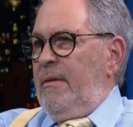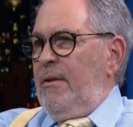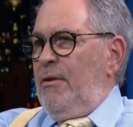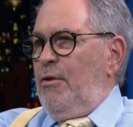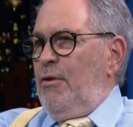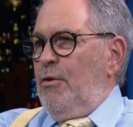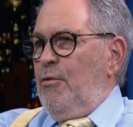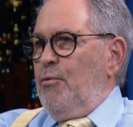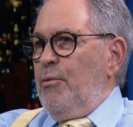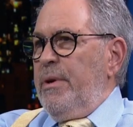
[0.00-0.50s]
in
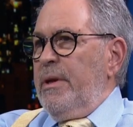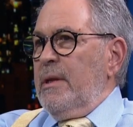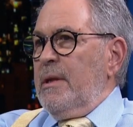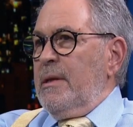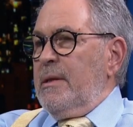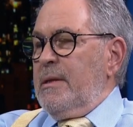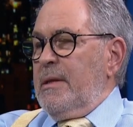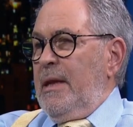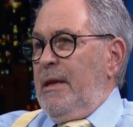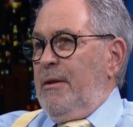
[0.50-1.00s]
your real
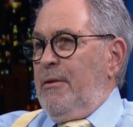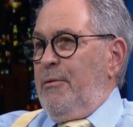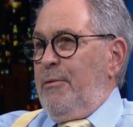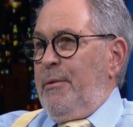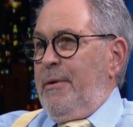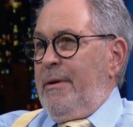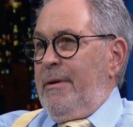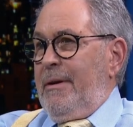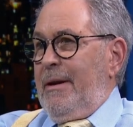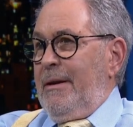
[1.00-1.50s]
estate
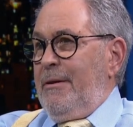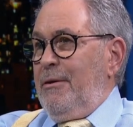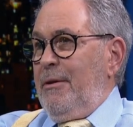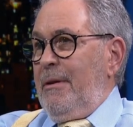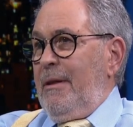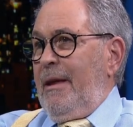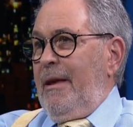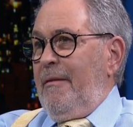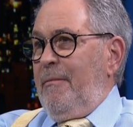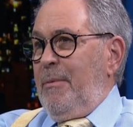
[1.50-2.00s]
career, not
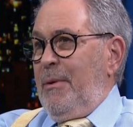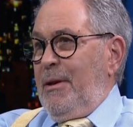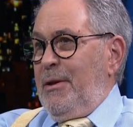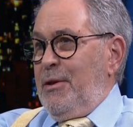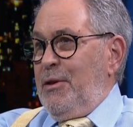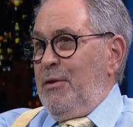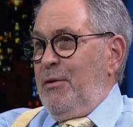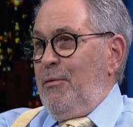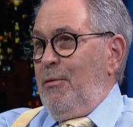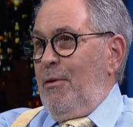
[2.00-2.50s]
your life
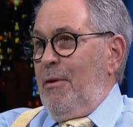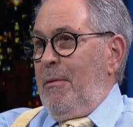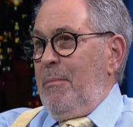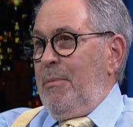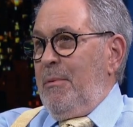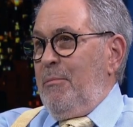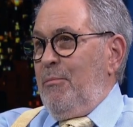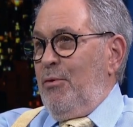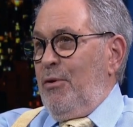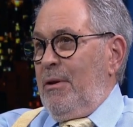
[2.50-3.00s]
because you grew
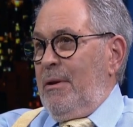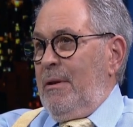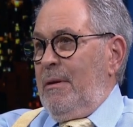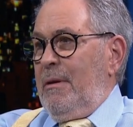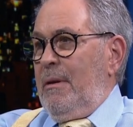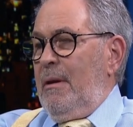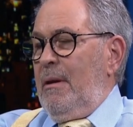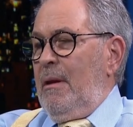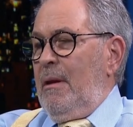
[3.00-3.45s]
up in Brooklyn,